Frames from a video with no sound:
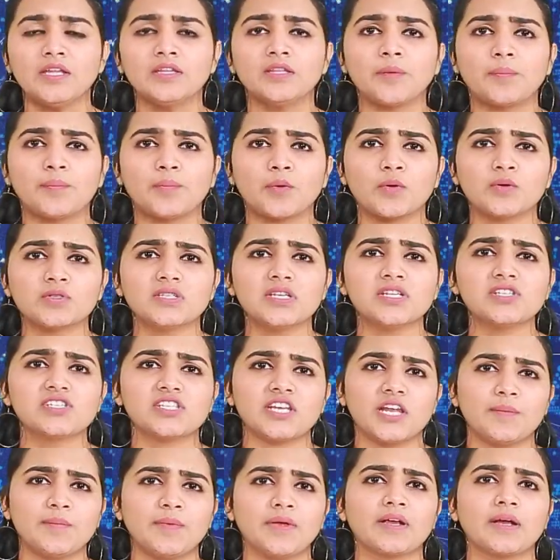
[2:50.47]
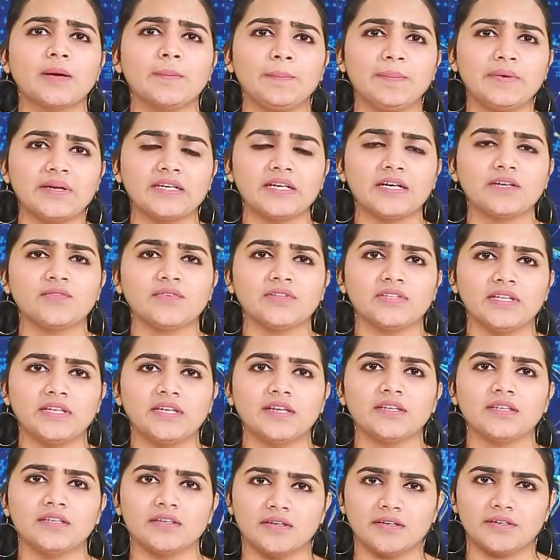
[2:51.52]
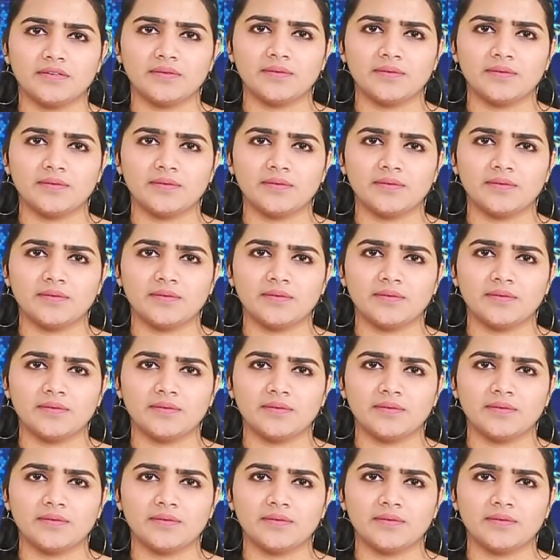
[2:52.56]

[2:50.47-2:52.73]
The process shall be completed within a year.